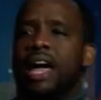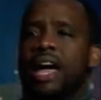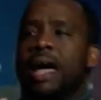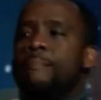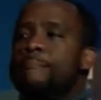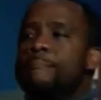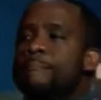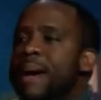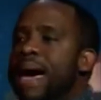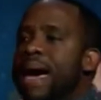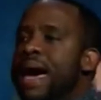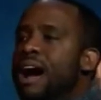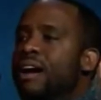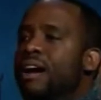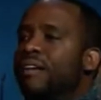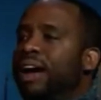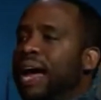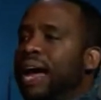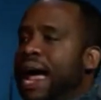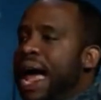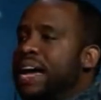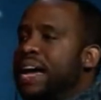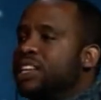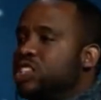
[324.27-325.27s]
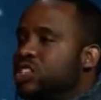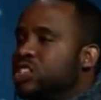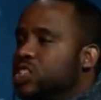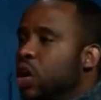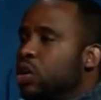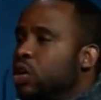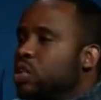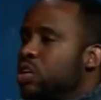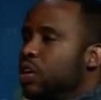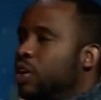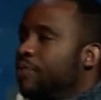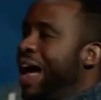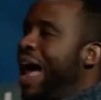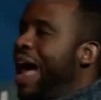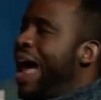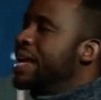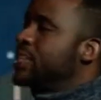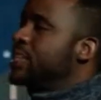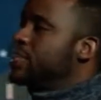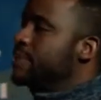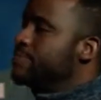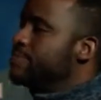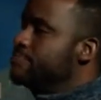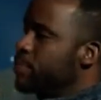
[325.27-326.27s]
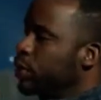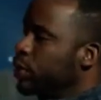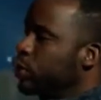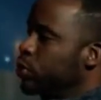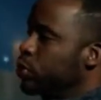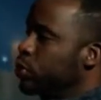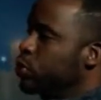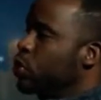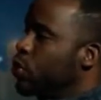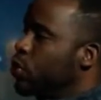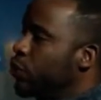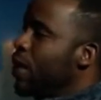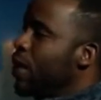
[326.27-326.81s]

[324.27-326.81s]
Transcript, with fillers: Mary and Joseph had to move